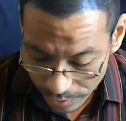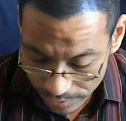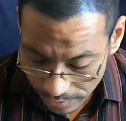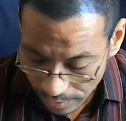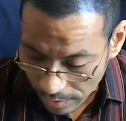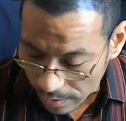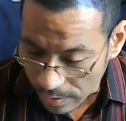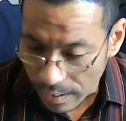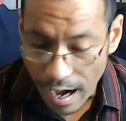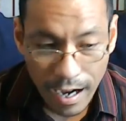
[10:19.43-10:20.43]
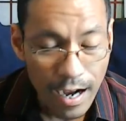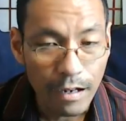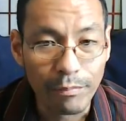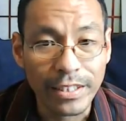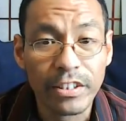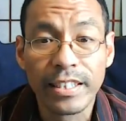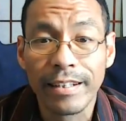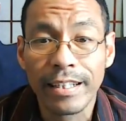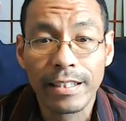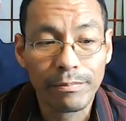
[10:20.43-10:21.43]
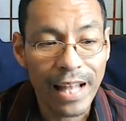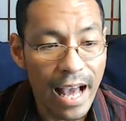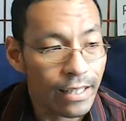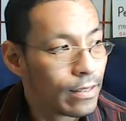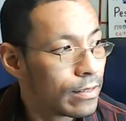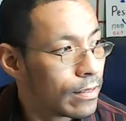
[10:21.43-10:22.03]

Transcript: would. But you're telling them that